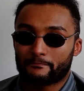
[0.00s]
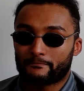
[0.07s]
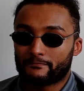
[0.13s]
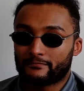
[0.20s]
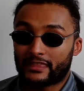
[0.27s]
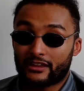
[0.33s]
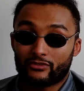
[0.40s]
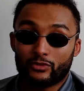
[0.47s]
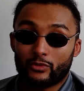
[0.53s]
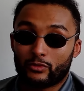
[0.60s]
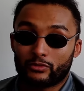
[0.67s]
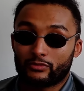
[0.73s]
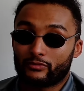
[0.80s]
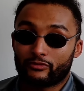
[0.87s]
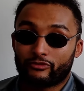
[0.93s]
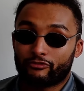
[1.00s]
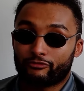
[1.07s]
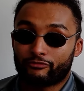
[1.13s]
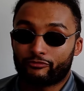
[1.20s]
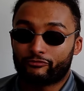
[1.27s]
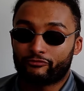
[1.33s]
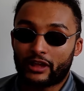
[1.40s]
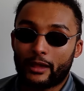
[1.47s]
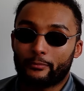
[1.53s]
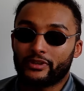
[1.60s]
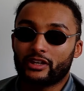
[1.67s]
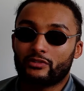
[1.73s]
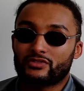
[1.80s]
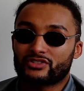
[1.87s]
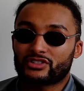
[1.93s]
they're all
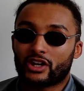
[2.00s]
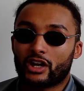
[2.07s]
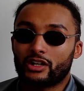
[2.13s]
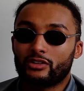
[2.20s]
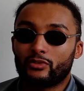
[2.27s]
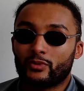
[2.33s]
Fabio style.